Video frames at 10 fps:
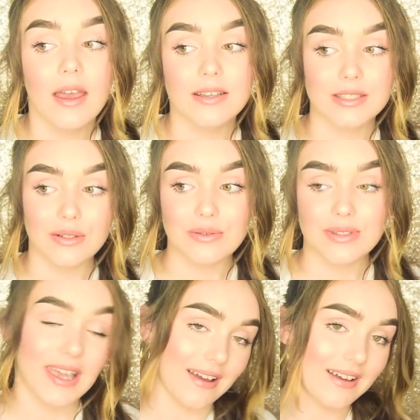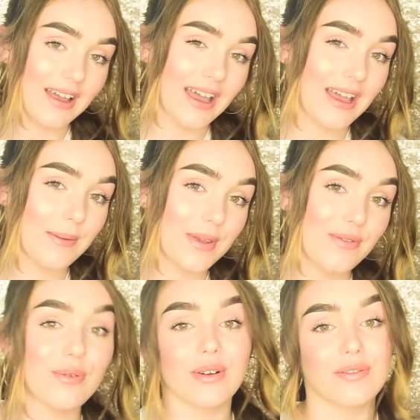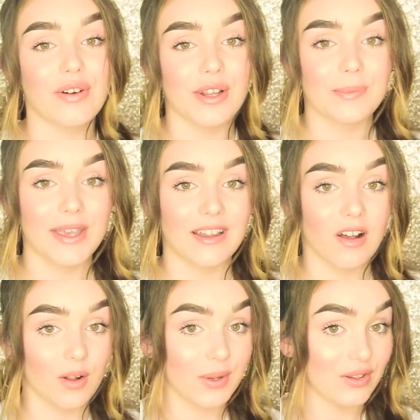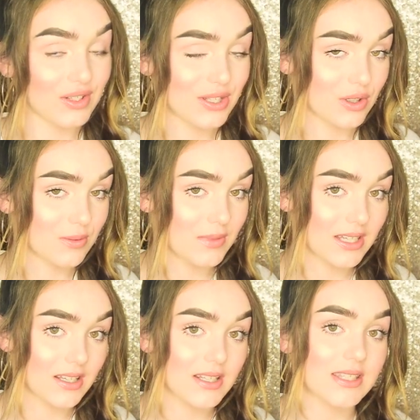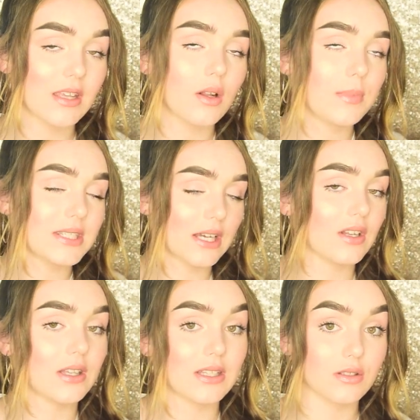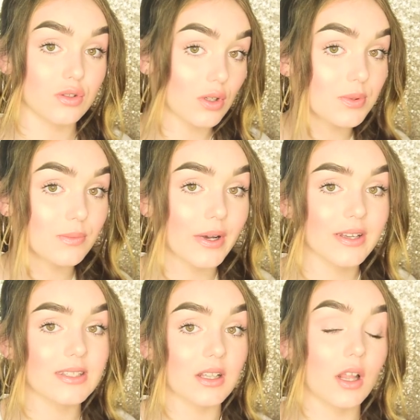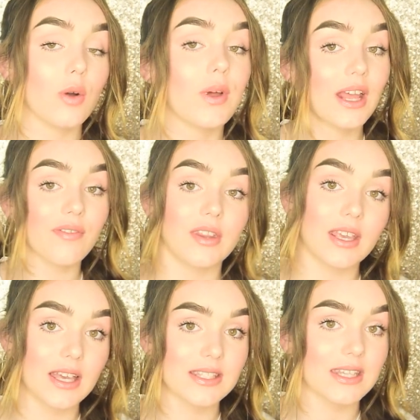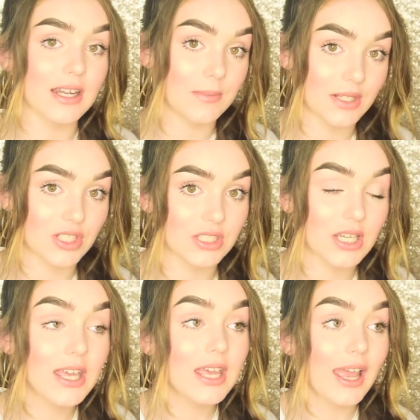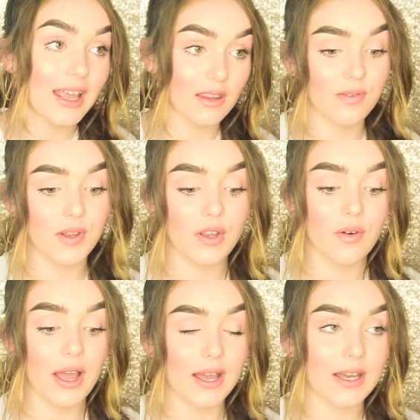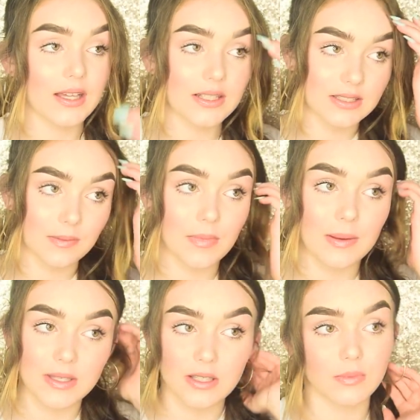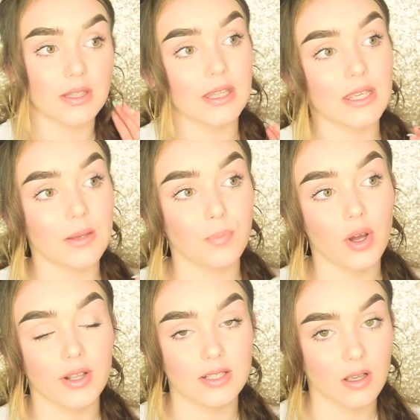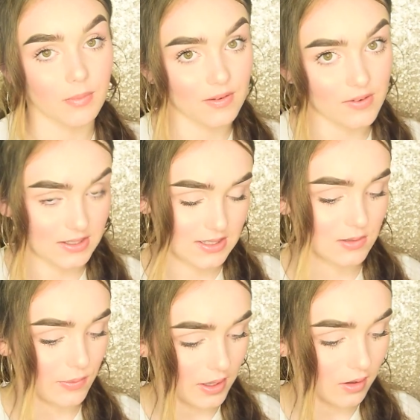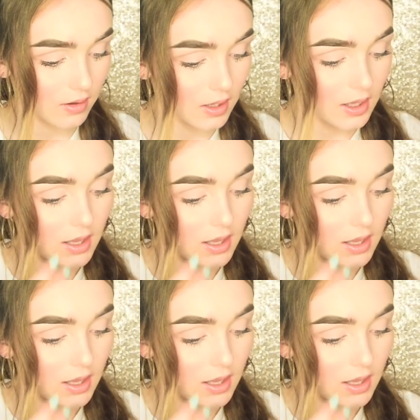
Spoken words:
So yeah, if you want to follow me on all my other social medias, they'll be down in the description box along with everything else that I mentioned in this video and maybe some of the products on my face as well.